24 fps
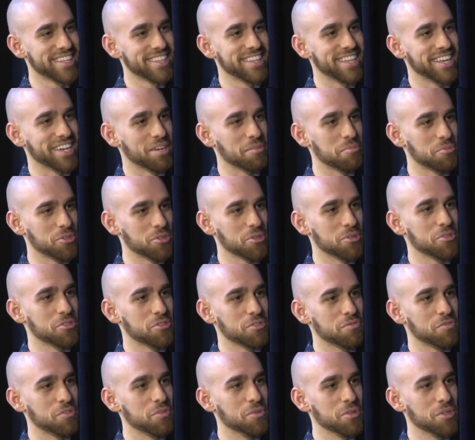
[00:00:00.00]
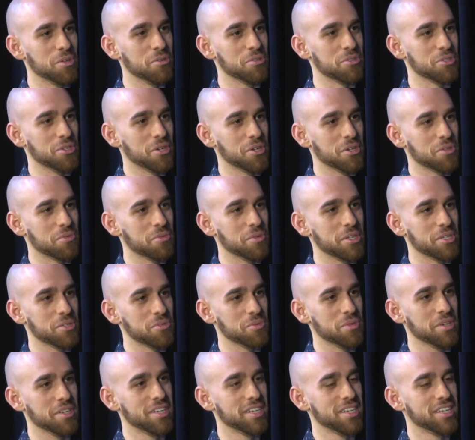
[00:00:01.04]
Like I'm sure there's a few of those along the way.
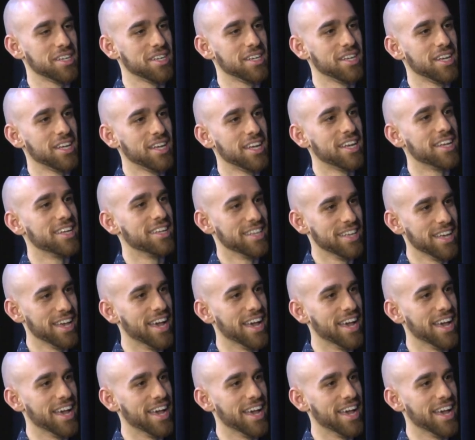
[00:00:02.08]
That didn't become a thing?